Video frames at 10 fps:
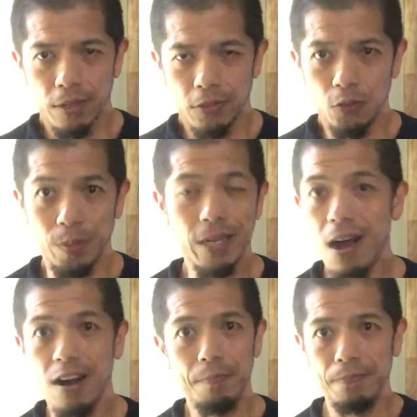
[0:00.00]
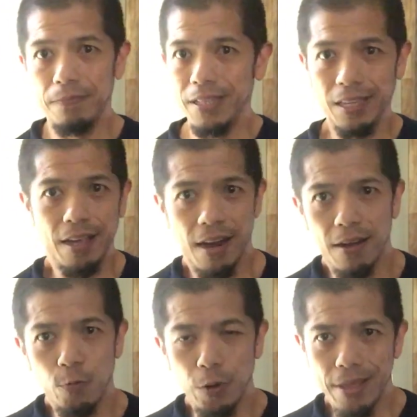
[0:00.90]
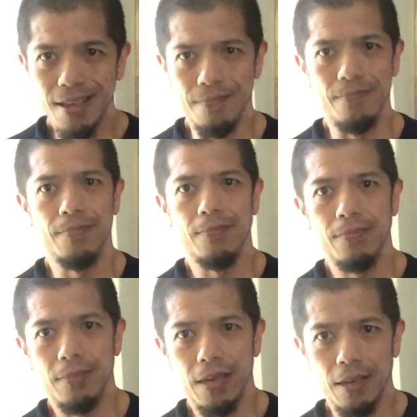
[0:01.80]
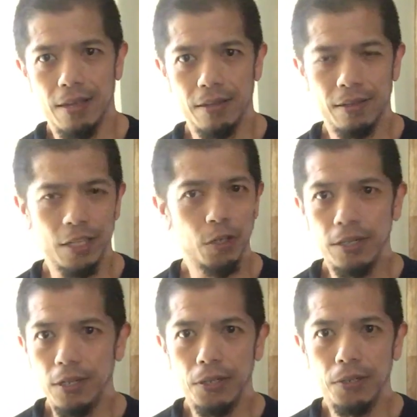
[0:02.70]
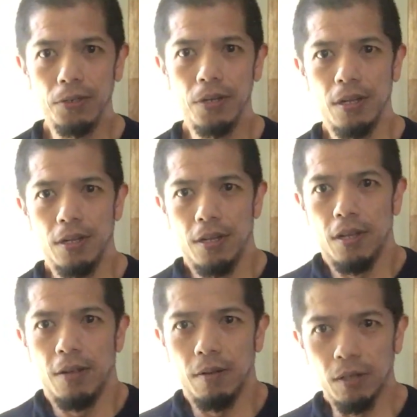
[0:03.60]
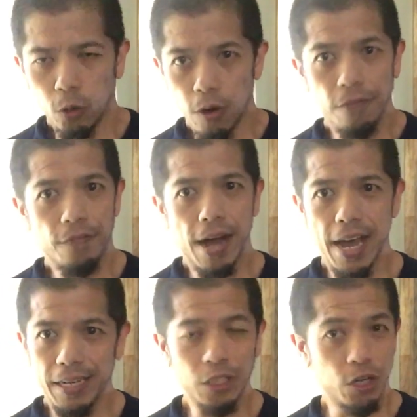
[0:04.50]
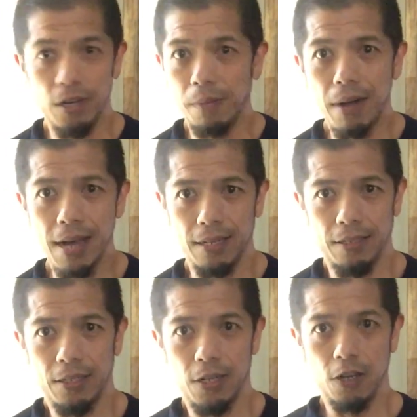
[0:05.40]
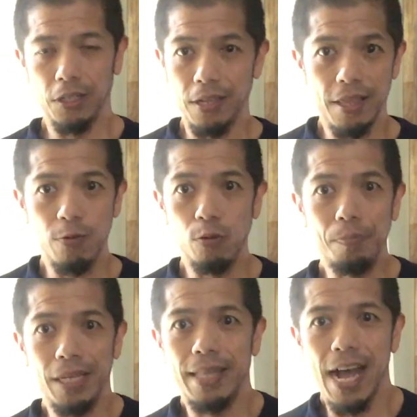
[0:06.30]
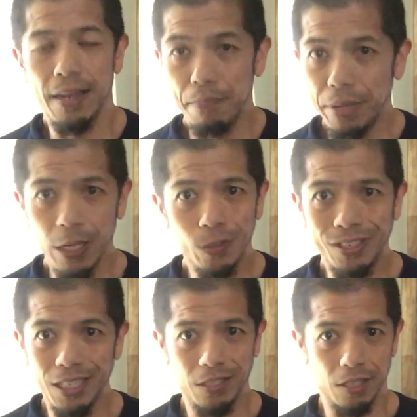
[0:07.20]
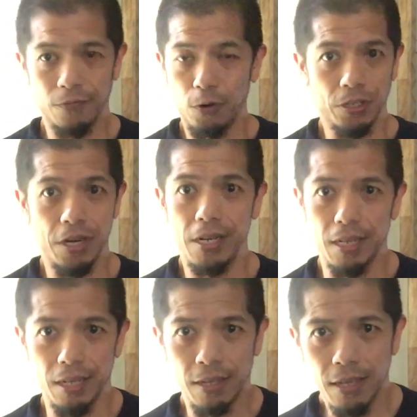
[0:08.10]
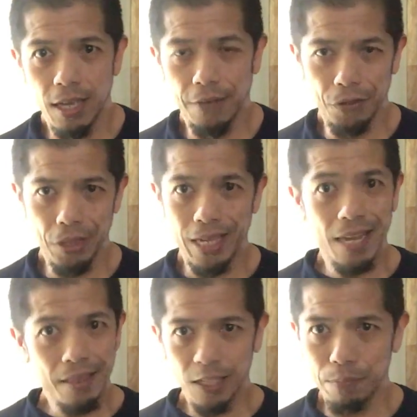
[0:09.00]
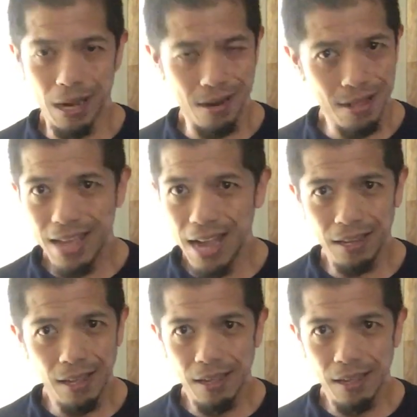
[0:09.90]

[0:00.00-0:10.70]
to be caught up in the air with him and get your new glorified eternal bodies you know because nothing will beat that in being with jesus for eternity if you think anything's better than that